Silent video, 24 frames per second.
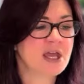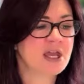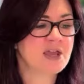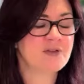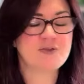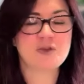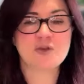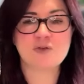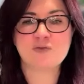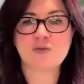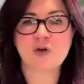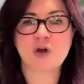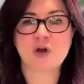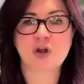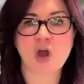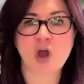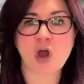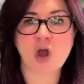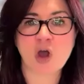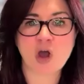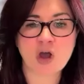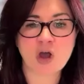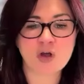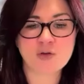If you've got a
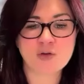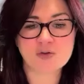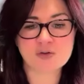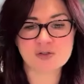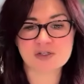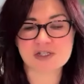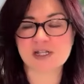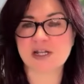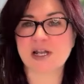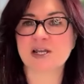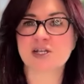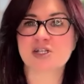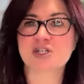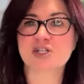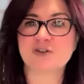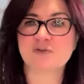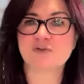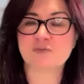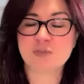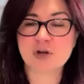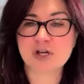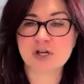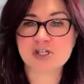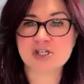whole selection
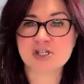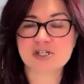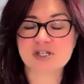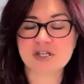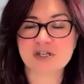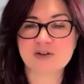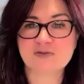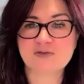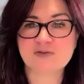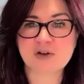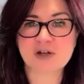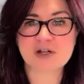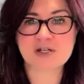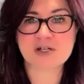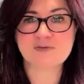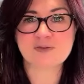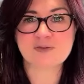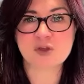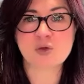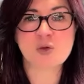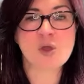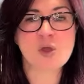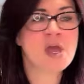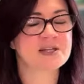of brushes in front of
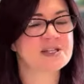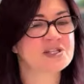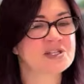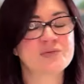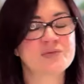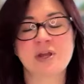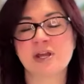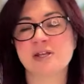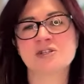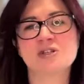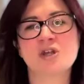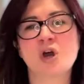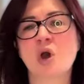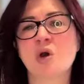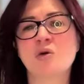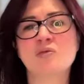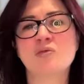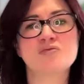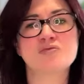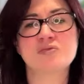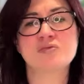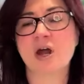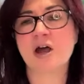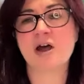you, it's created a
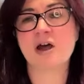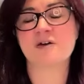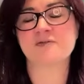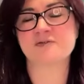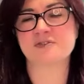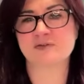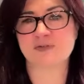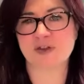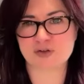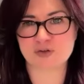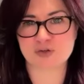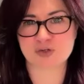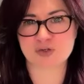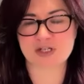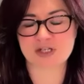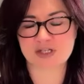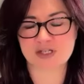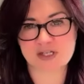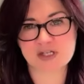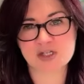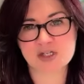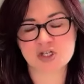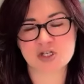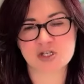whole raft of extra
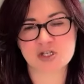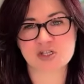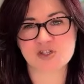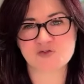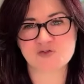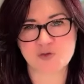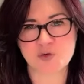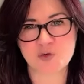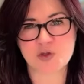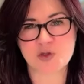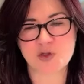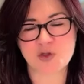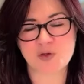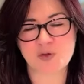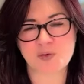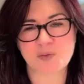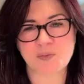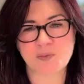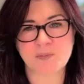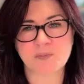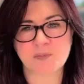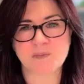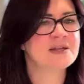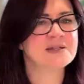decisions for you.
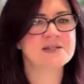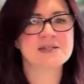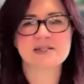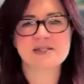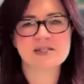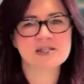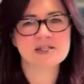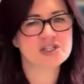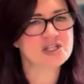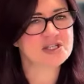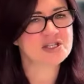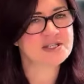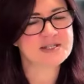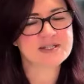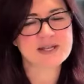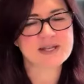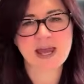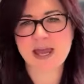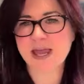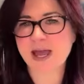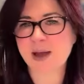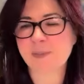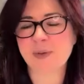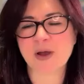Decisions
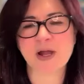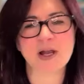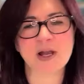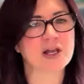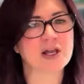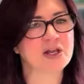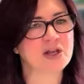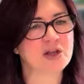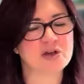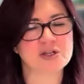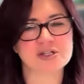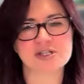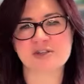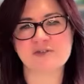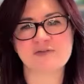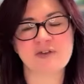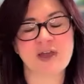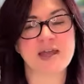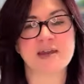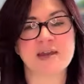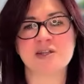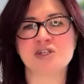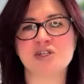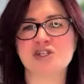take up a lot of
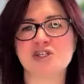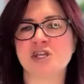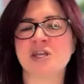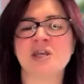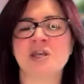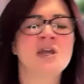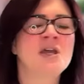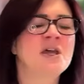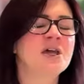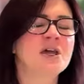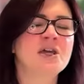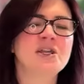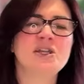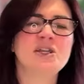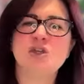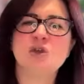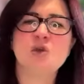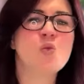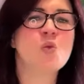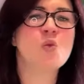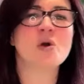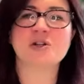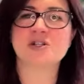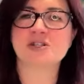energy, and
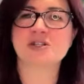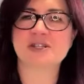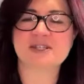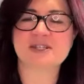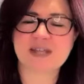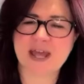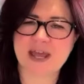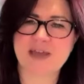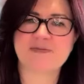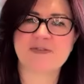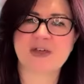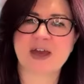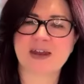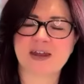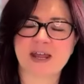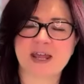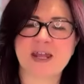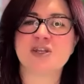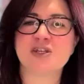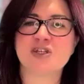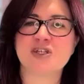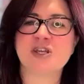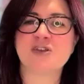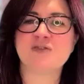you want to save that
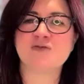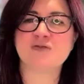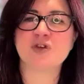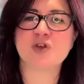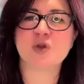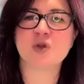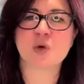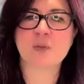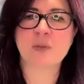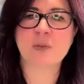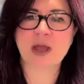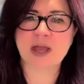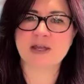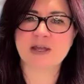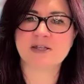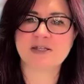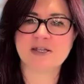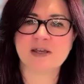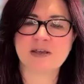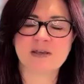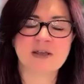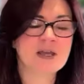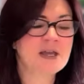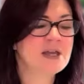energy for your
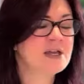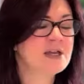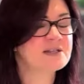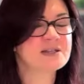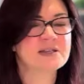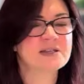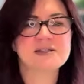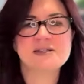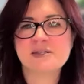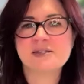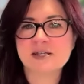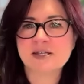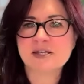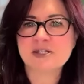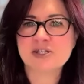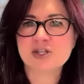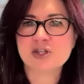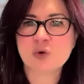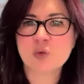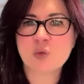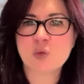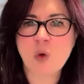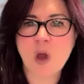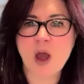painting. So stick to
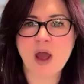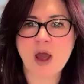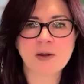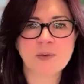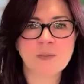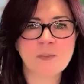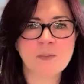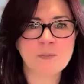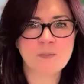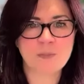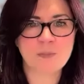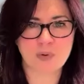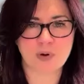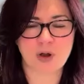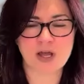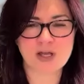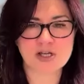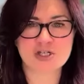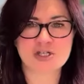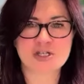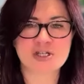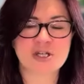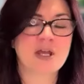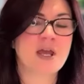the one
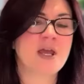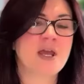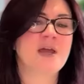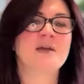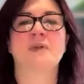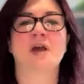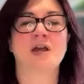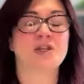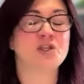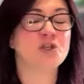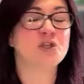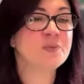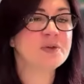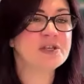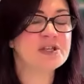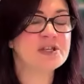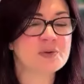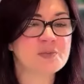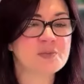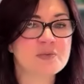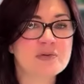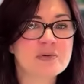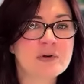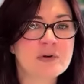brush, and you'll be
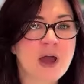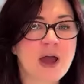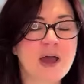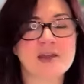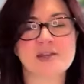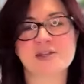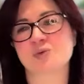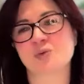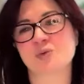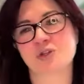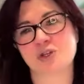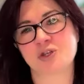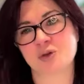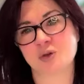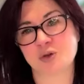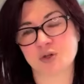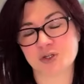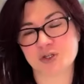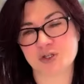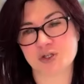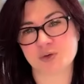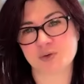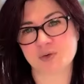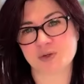surprised what you
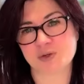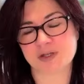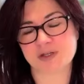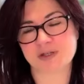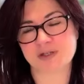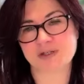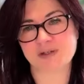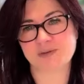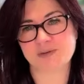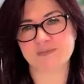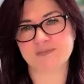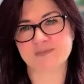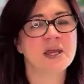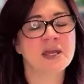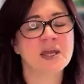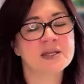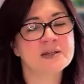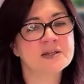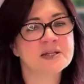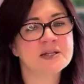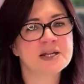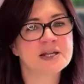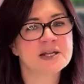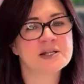can do with it.
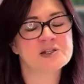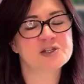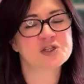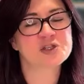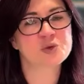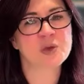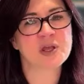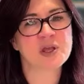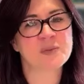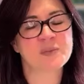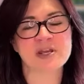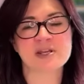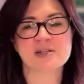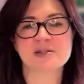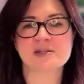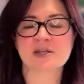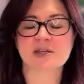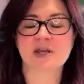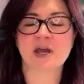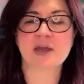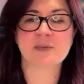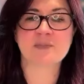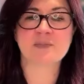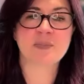In the little sweet peas
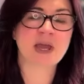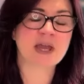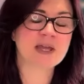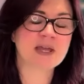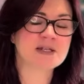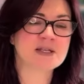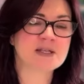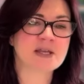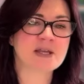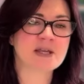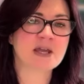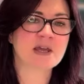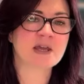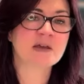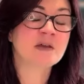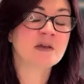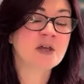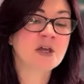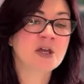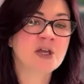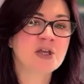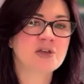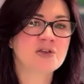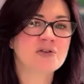that I'm painting here,
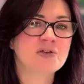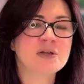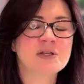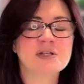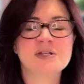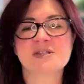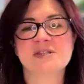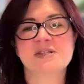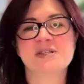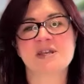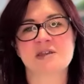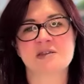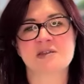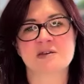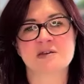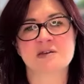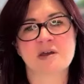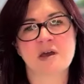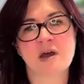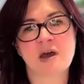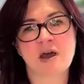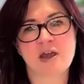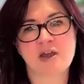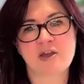you can see that
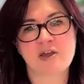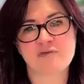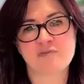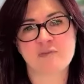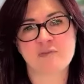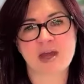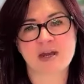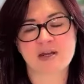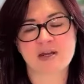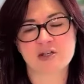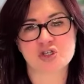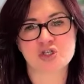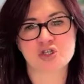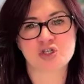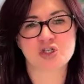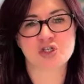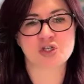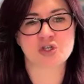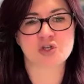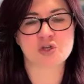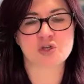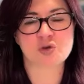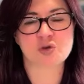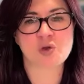I have managed
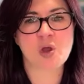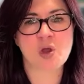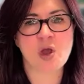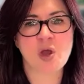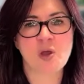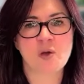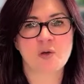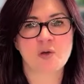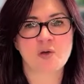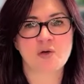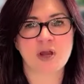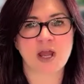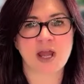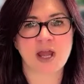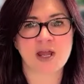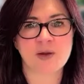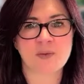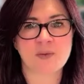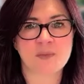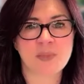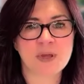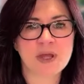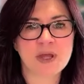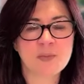to
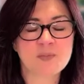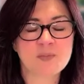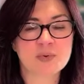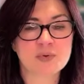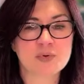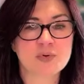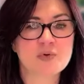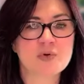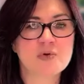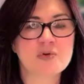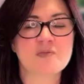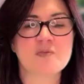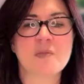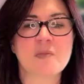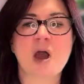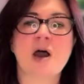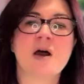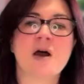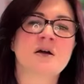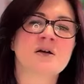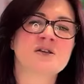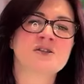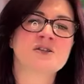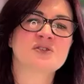create big broad
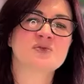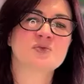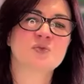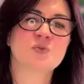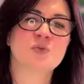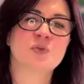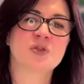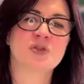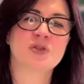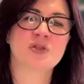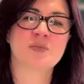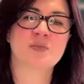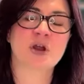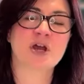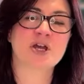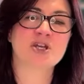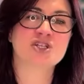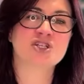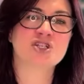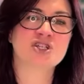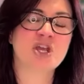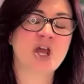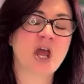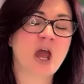marks with the
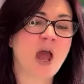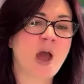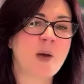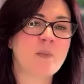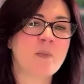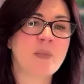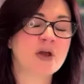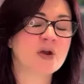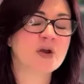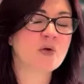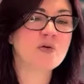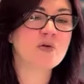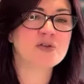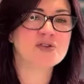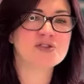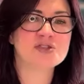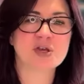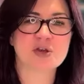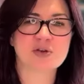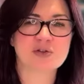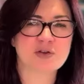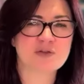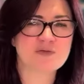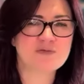brush, but
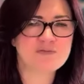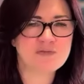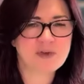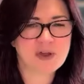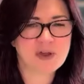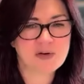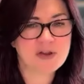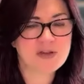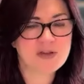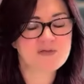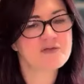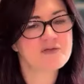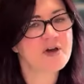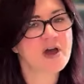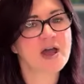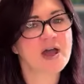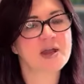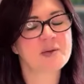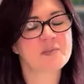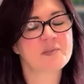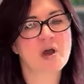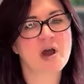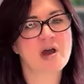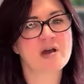also the very
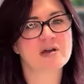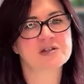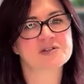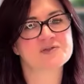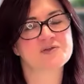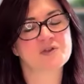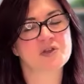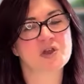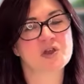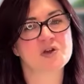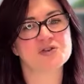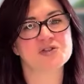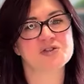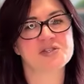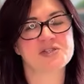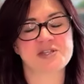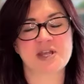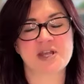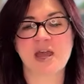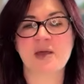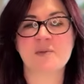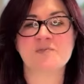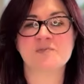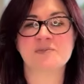fine marks for those
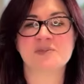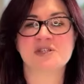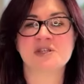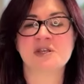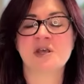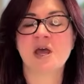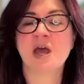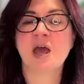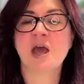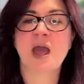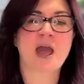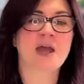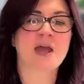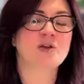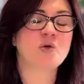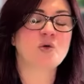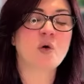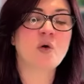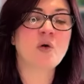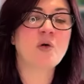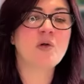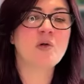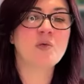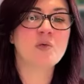stems, and
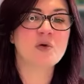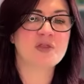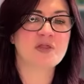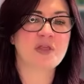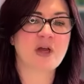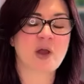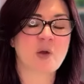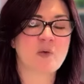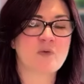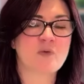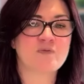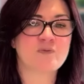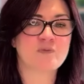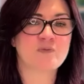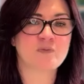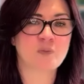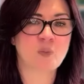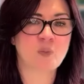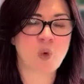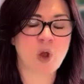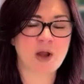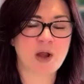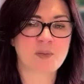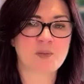all with that
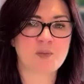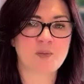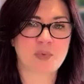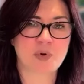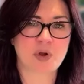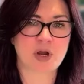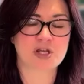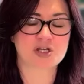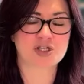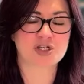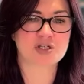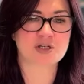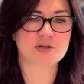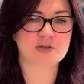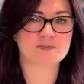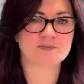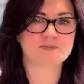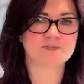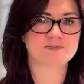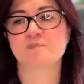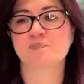one brush.